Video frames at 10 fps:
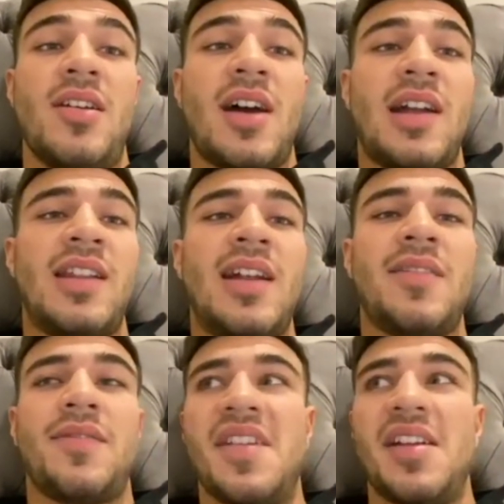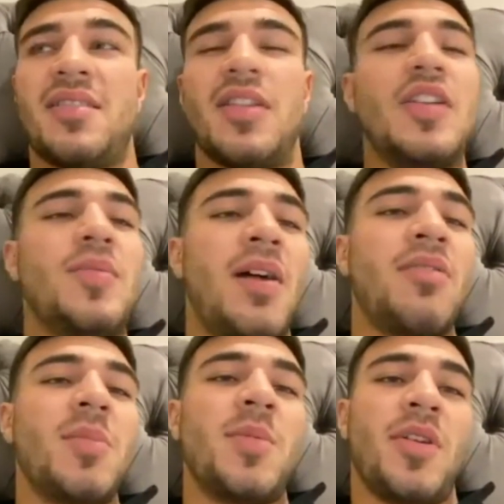I didn't have £2
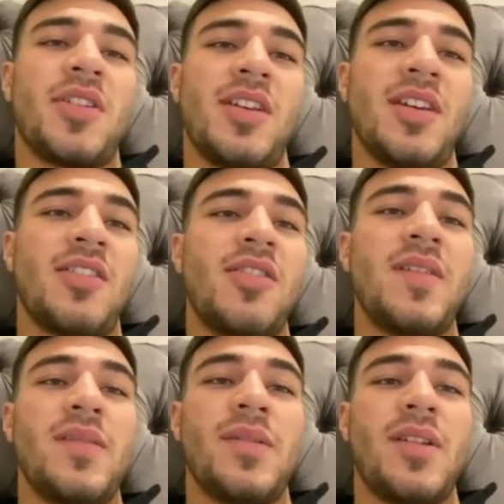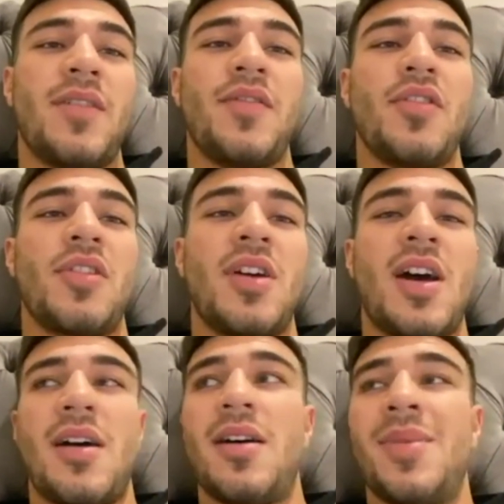in my pocket. I couldn't even afford
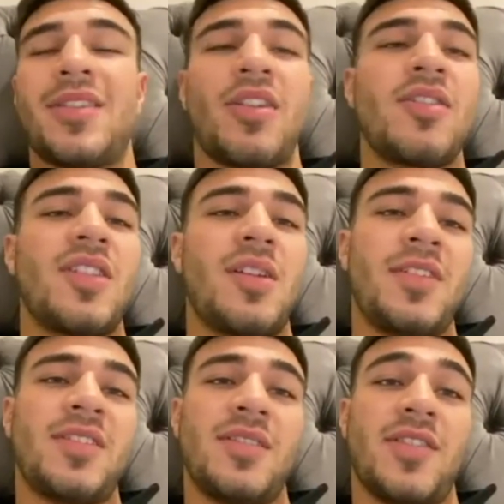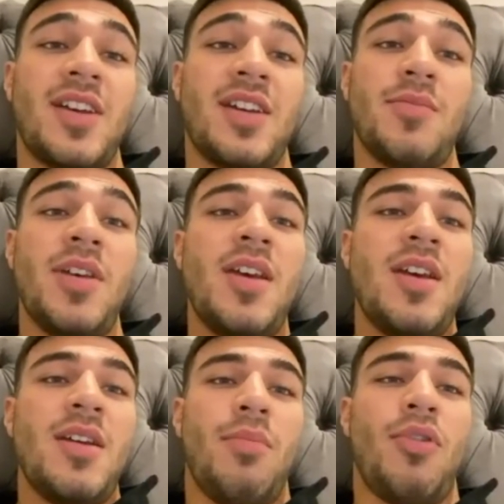a McDonald's at the best of the time.
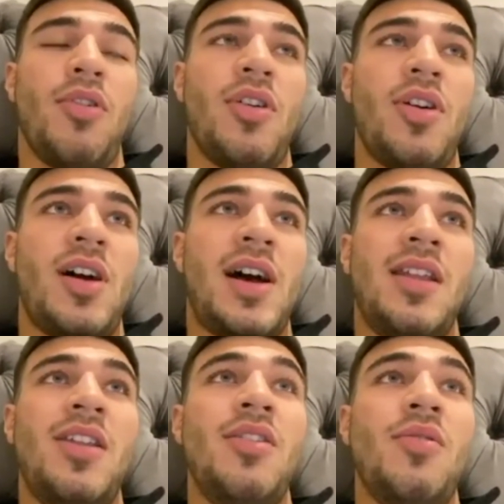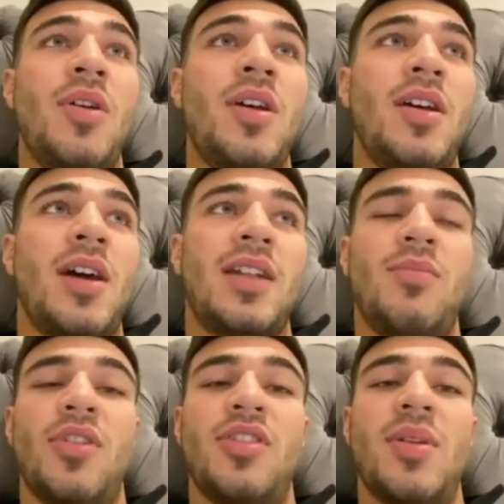But I knew I didn't
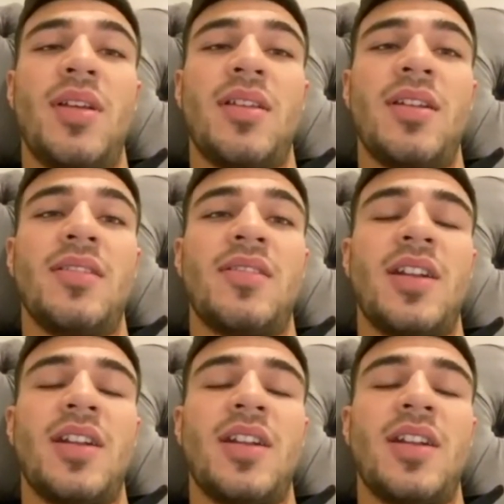want to do anything else.